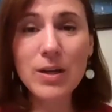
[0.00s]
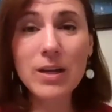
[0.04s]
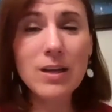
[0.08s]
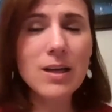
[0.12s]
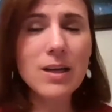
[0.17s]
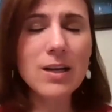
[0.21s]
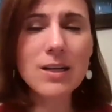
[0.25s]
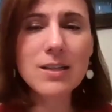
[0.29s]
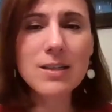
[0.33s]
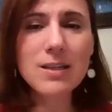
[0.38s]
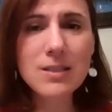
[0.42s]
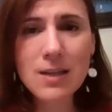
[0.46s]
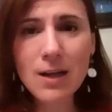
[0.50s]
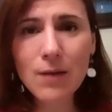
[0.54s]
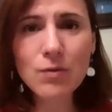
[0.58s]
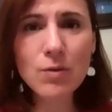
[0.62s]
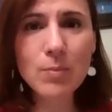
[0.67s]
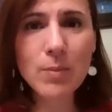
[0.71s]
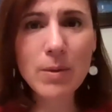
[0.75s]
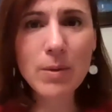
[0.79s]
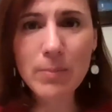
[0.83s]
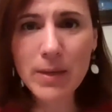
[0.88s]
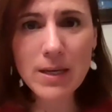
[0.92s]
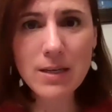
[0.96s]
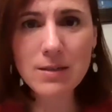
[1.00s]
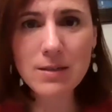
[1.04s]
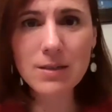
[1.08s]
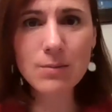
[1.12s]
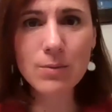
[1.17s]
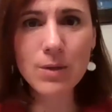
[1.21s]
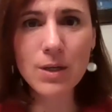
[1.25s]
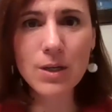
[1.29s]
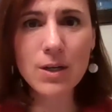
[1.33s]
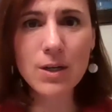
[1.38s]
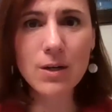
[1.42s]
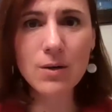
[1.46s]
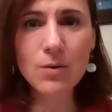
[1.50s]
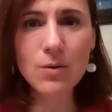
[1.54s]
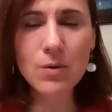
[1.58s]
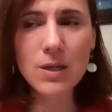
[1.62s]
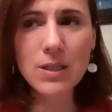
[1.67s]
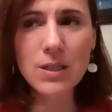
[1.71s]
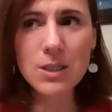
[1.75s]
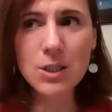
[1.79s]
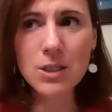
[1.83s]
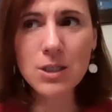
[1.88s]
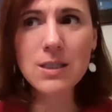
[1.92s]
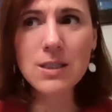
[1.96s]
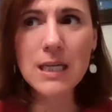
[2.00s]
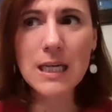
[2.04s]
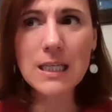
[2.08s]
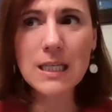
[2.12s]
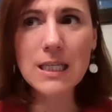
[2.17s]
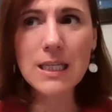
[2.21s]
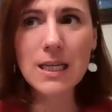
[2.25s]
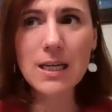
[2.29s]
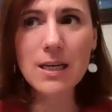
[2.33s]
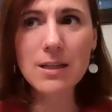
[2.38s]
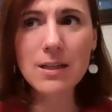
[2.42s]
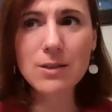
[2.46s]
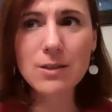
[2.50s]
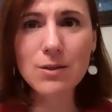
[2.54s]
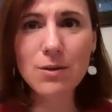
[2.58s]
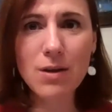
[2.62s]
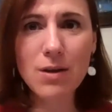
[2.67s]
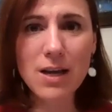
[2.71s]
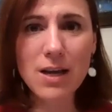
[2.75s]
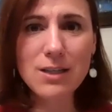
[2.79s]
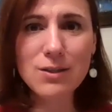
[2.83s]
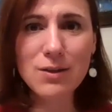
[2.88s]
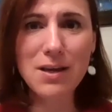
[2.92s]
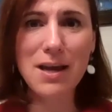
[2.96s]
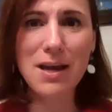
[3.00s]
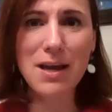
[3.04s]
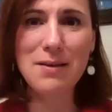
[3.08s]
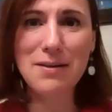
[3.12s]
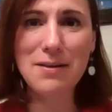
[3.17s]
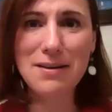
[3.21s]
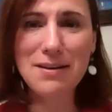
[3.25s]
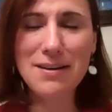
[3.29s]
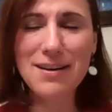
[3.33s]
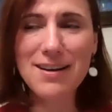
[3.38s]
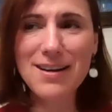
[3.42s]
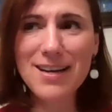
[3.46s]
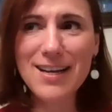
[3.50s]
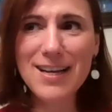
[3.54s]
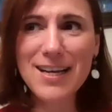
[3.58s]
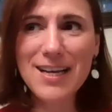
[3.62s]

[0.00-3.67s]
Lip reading: and it doesn't have to be meat, you know, it's just the idea that you get together